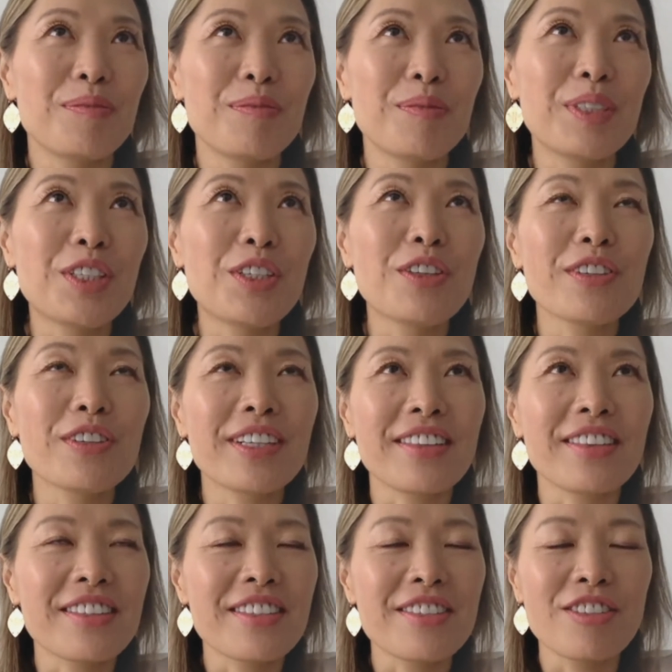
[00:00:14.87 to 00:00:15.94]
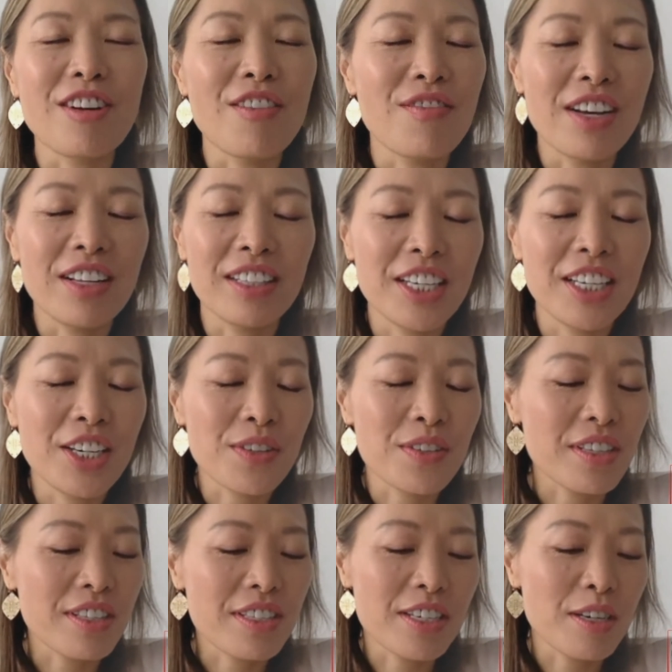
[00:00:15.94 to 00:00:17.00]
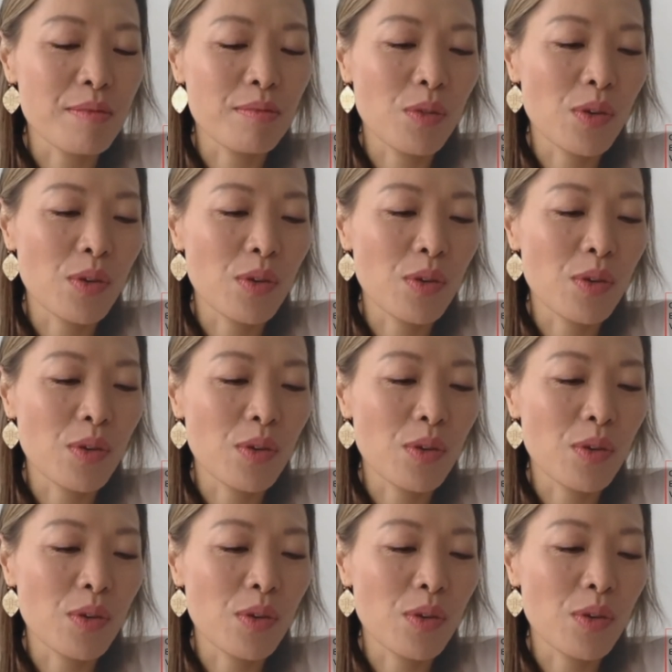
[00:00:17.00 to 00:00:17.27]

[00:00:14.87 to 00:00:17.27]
when you look at the Silicon Valley ecosystem